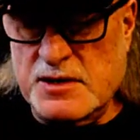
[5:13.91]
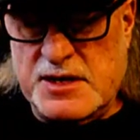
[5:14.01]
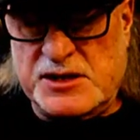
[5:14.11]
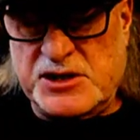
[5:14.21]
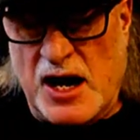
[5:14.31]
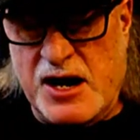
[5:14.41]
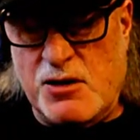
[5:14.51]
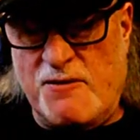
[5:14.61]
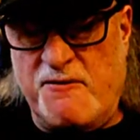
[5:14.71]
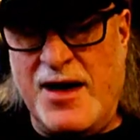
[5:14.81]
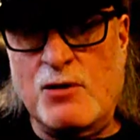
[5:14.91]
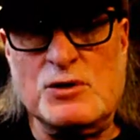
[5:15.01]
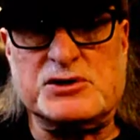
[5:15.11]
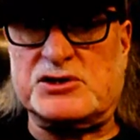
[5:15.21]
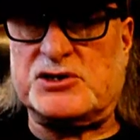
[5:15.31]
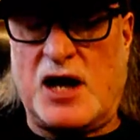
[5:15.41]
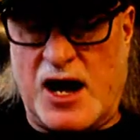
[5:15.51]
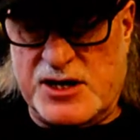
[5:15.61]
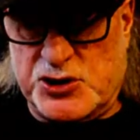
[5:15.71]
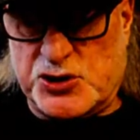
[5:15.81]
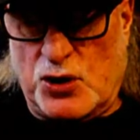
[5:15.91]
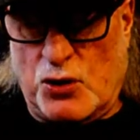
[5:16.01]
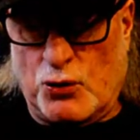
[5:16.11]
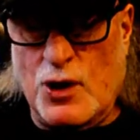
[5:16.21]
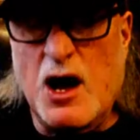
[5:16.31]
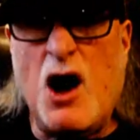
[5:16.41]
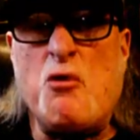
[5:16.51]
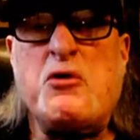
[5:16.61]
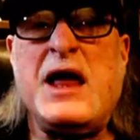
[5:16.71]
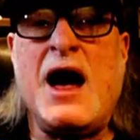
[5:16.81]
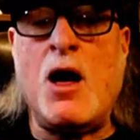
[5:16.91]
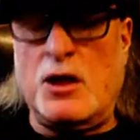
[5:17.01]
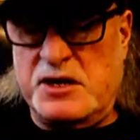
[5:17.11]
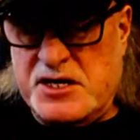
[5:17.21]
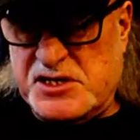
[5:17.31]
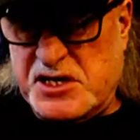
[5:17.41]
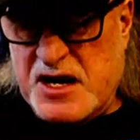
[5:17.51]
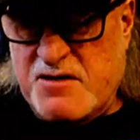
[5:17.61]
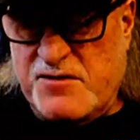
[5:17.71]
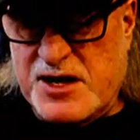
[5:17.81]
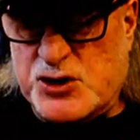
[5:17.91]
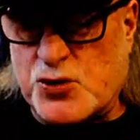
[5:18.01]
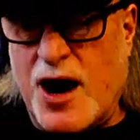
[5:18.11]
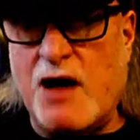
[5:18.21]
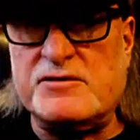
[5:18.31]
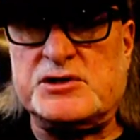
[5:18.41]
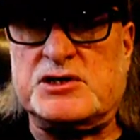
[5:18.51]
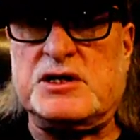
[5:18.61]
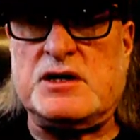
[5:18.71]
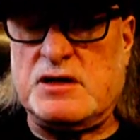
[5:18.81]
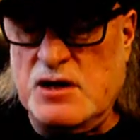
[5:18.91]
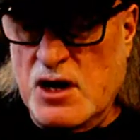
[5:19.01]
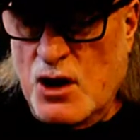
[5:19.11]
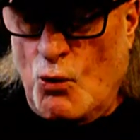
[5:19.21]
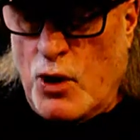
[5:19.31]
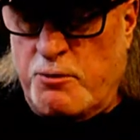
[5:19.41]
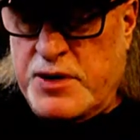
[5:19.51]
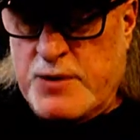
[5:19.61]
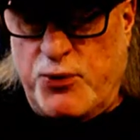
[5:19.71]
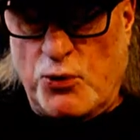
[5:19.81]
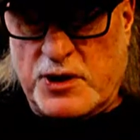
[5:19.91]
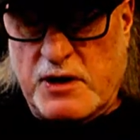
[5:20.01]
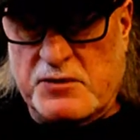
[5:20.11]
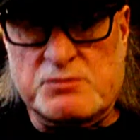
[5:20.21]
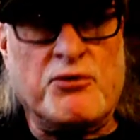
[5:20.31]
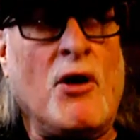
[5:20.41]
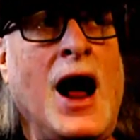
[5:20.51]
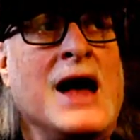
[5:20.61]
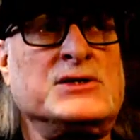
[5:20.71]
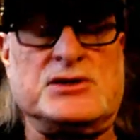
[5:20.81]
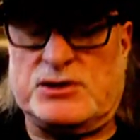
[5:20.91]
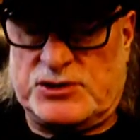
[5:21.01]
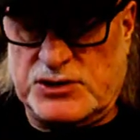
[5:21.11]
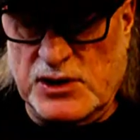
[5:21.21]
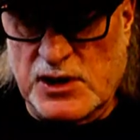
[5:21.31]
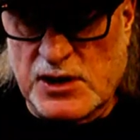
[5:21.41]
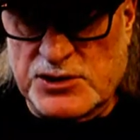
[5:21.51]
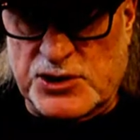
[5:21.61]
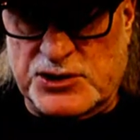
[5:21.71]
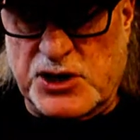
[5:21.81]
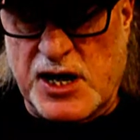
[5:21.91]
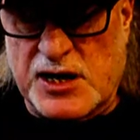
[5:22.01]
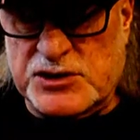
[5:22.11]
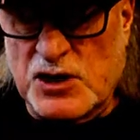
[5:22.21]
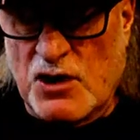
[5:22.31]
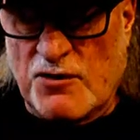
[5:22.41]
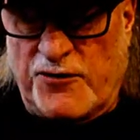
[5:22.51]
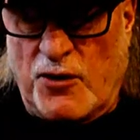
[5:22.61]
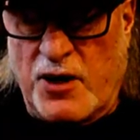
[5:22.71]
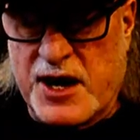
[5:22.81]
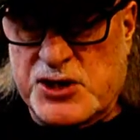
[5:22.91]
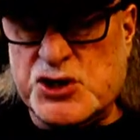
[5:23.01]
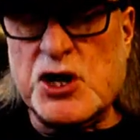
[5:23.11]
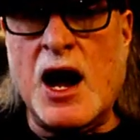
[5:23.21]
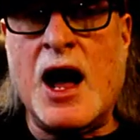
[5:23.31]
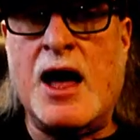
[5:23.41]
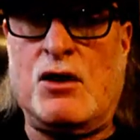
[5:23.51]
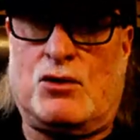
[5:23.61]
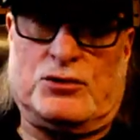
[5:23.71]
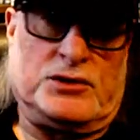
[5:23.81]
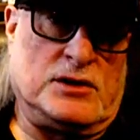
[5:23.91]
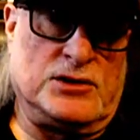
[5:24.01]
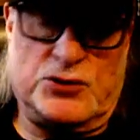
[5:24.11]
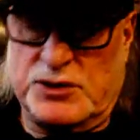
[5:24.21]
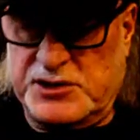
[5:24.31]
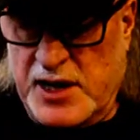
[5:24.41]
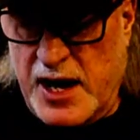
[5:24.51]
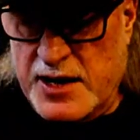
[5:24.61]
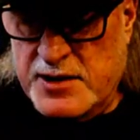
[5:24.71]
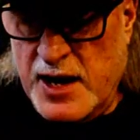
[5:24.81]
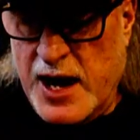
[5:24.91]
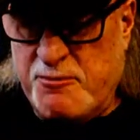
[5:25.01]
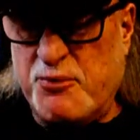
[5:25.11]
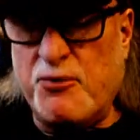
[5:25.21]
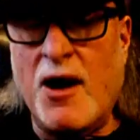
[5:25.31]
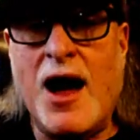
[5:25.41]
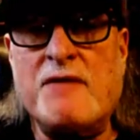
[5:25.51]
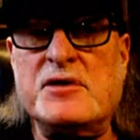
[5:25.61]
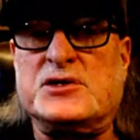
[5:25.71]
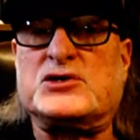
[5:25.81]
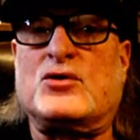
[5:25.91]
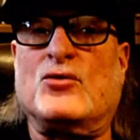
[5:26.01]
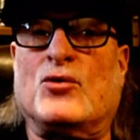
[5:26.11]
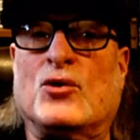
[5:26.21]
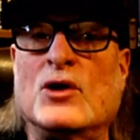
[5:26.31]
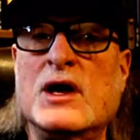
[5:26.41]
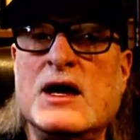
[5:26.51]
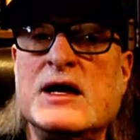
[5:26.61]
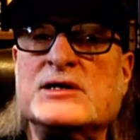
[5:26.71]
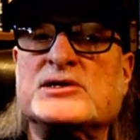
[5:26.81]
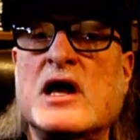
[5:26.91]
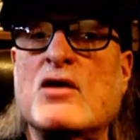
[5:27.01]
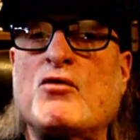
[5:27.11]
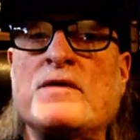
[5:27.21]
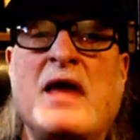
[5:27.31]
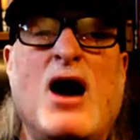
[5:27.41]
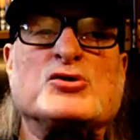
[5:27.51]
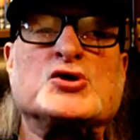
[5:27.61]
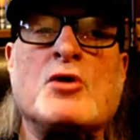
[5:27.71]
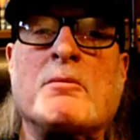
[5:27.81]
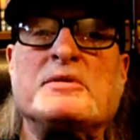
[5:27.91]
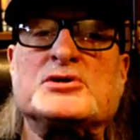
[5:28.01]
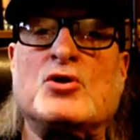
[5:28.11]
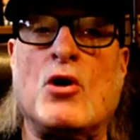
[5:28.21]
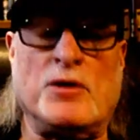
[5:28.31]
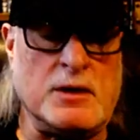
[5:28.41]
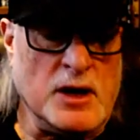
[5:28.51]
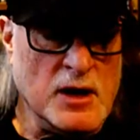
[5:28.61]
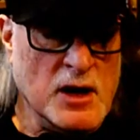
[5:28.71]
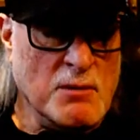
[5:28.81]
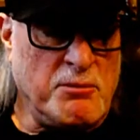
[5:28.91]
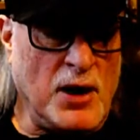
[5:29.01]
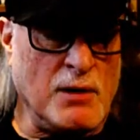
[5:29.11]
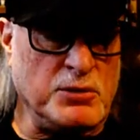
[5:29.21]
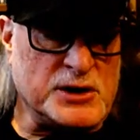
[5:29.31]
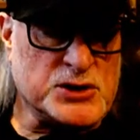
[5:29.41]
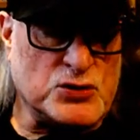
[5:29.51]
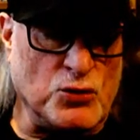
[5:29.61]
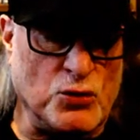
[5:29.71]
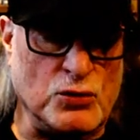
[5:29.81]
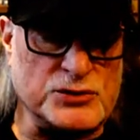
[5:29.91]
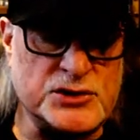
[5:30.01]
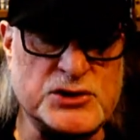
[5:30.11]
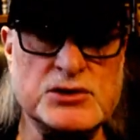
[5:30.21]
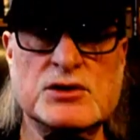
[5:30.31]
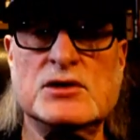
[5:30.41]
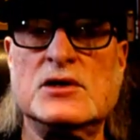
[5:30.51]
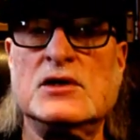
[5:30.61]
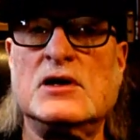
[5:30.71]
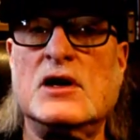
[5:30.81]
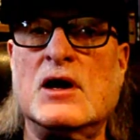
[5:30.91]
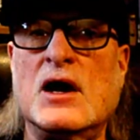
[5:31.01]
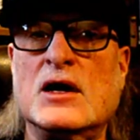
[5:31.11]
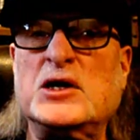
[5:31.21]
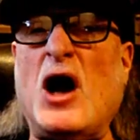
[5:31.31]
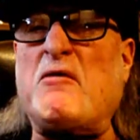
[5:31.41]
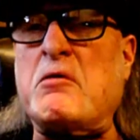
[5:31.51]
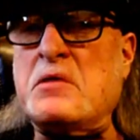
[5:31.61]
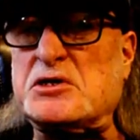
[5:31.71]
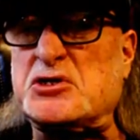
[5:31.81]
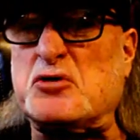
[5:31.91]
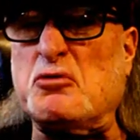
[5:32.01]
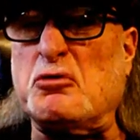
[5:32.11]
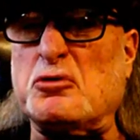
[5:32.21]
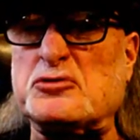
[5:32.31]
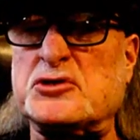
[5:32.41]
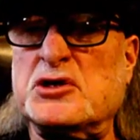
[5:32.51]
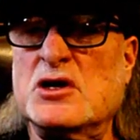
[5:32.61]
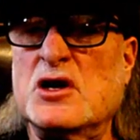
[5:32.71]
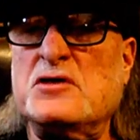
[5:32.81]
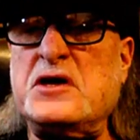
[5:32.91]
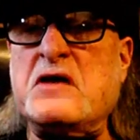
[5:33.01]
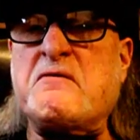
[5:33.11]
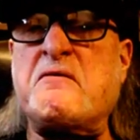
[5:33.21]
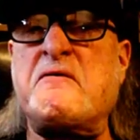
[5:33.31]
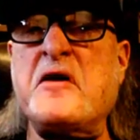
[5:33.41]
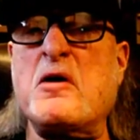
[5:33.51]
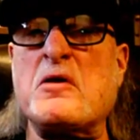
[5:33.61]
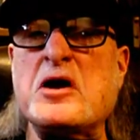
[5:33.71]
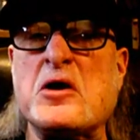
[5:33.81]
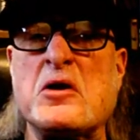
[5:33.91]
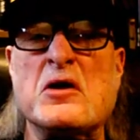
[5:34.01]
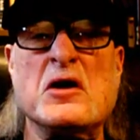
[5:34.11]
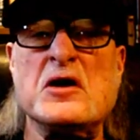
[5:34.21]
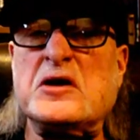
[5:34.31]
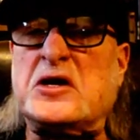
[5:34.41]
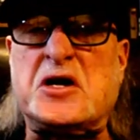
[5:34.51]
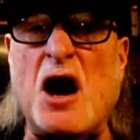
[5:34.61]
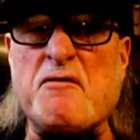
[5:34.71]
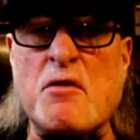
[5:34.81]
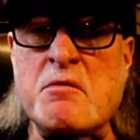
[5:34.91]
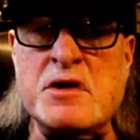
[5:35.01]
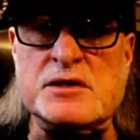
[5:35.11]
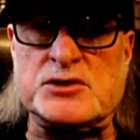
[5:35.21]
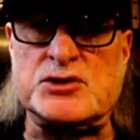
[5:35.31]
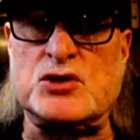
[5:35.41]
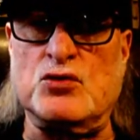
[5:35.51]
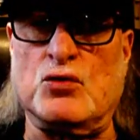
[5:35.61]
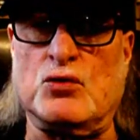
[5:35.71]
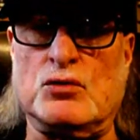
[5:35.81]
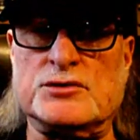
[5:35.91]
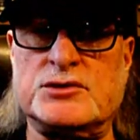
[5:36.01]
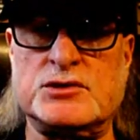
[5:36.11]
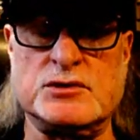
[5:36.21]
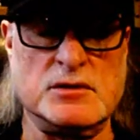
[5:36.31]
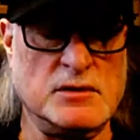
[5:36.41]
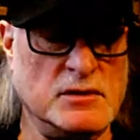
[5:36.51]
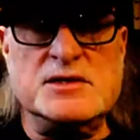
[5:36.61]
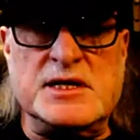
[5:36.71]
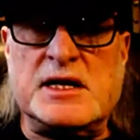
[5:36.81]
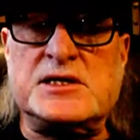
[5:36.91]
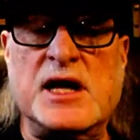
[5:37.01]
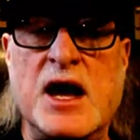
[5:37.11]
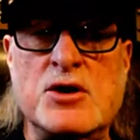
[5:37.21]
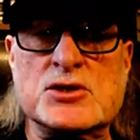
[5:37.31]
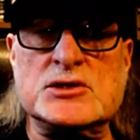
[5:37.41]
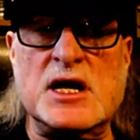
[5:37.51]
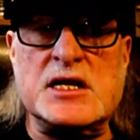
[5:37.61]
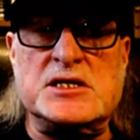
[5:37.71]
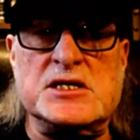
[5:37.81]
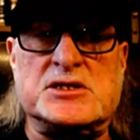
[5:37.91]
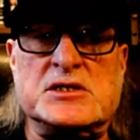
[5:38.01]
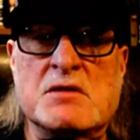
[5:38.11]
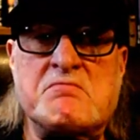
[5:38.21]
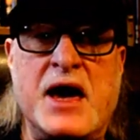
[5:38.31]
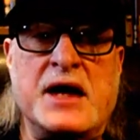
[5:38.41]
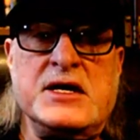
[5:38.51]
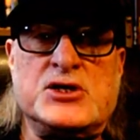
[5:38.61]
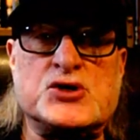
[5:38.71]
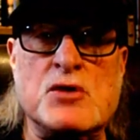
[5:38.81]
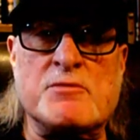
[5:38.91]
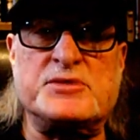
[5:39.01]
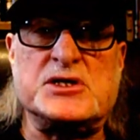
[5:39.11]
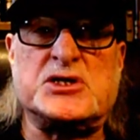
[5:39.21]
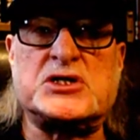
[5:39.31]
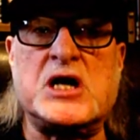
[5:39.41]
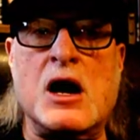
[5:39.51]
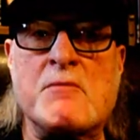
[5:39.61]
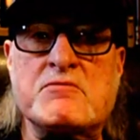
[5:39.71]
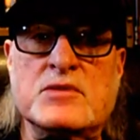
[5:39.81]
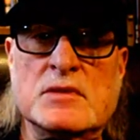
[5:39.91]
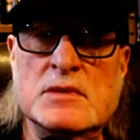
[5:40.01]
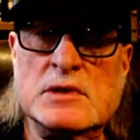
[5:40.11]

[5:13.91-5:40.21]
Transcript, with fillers: The entire event was a sideshow, a reality TV travesty where people were given prizes, such as for a child to attend a private school instead of what now Trump is calling public schools, government schools, the inferior government schools. Dictators like this Penny Trump, the scum